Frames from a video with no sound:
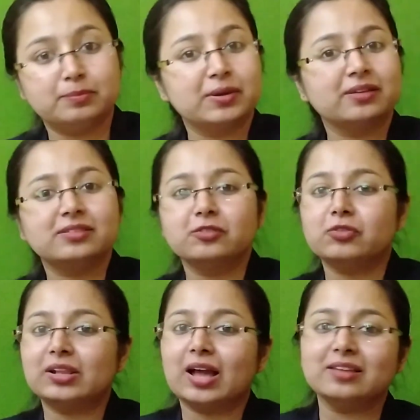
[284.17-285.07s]
because if
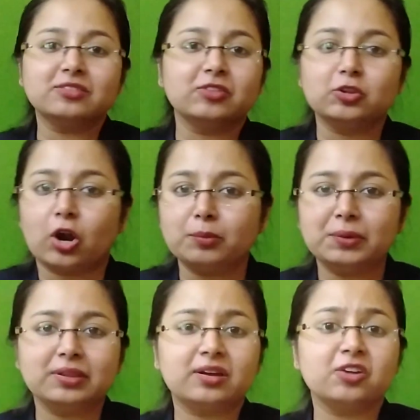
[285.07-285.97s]
alliance will not
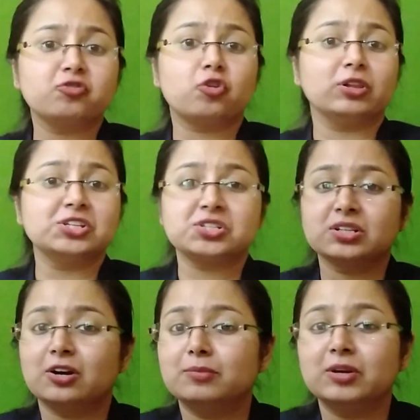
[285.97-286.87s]
be there, if coalition
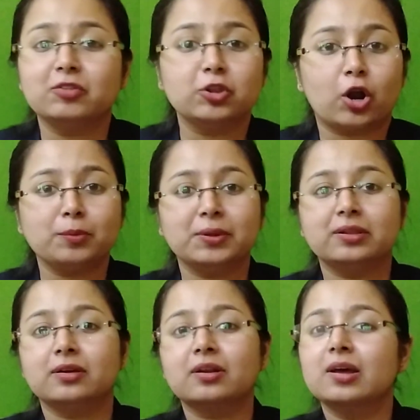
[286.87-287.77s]
government will not be
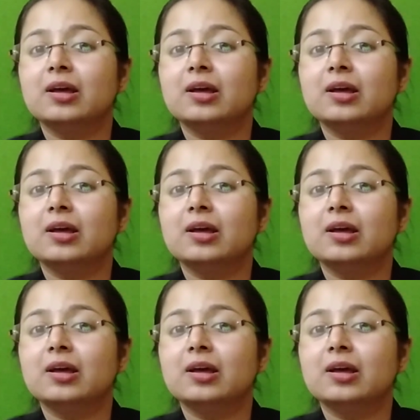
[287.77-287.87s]
there,